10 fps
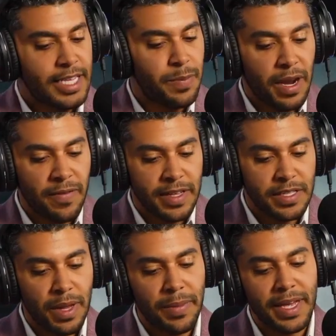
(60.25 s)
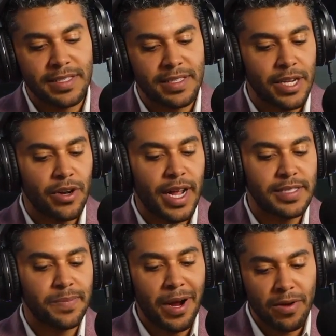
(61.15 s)
His benefits may be considered
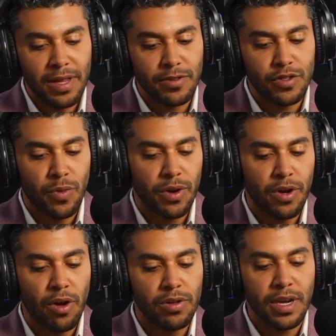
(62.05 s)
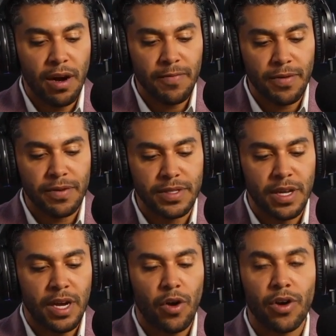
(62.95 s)
as parallel to what are called comforts
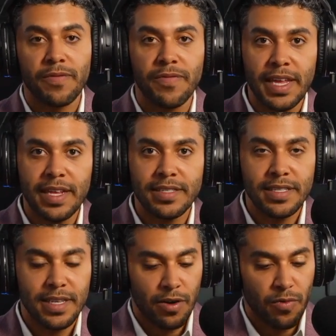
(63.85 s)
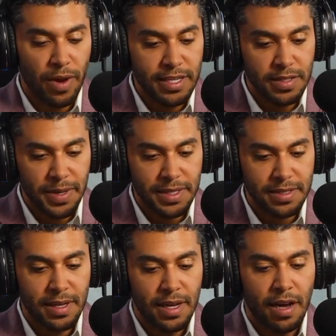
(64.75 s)
or conveniences and
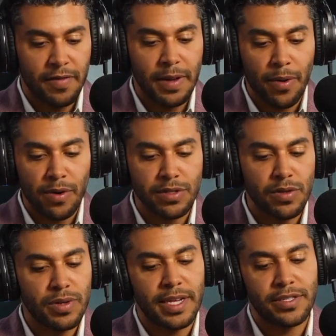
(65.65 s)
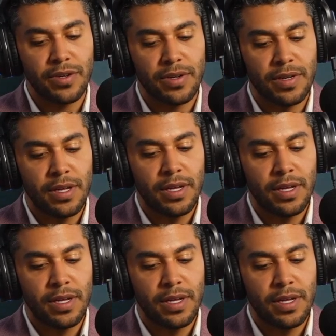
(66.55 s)
arrangements of a personal nature,